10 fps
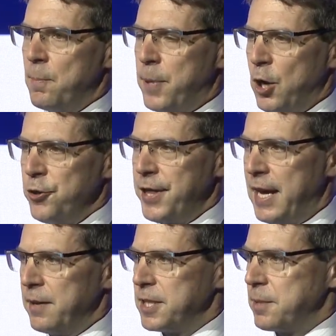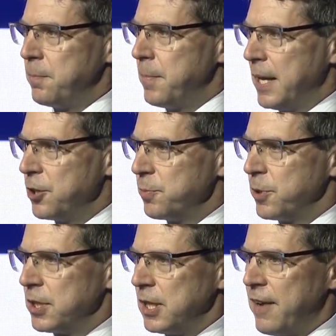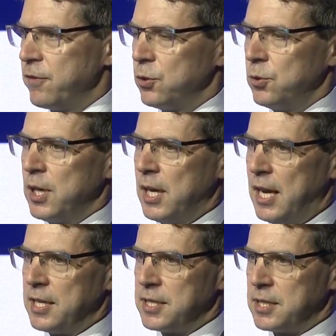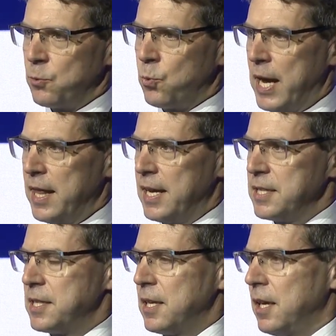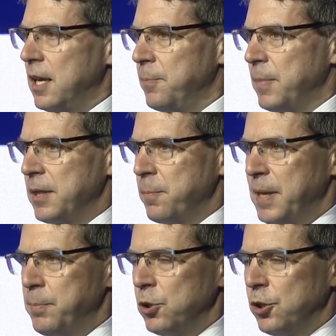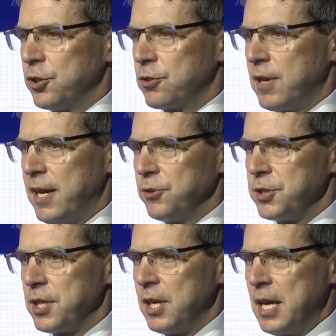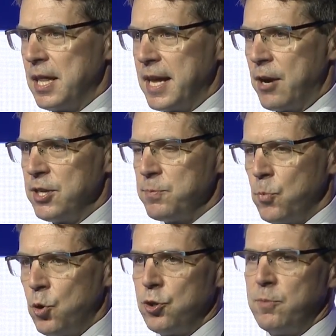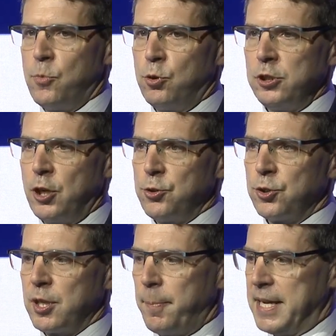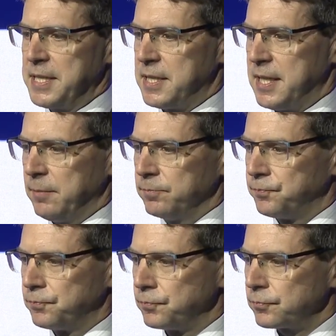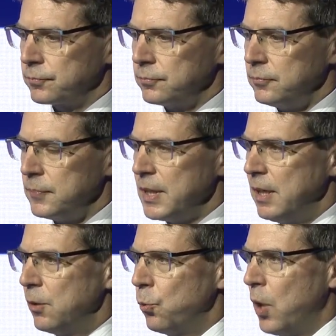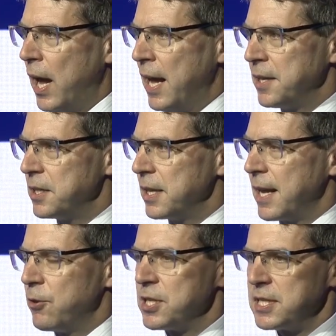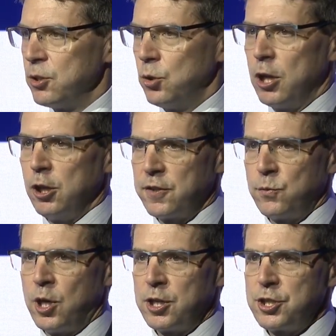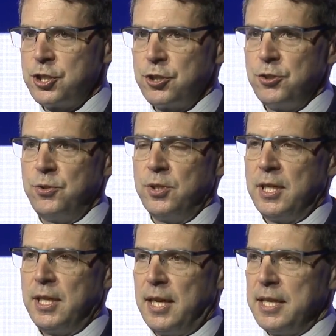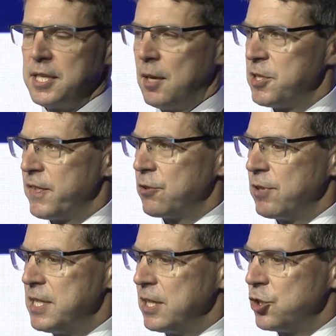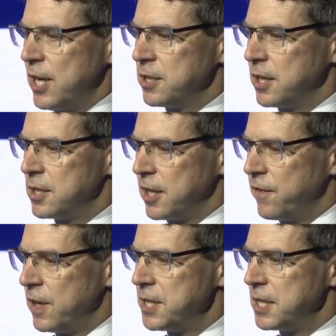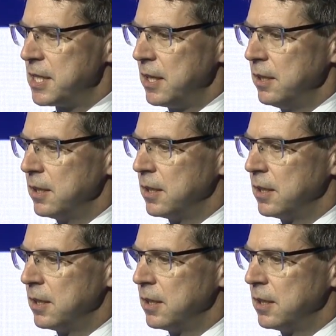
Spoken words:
both at management level as well as the people on the ground. There is more and more local capacity. And there is still a lot of work to do in terms of increasing gender diversity,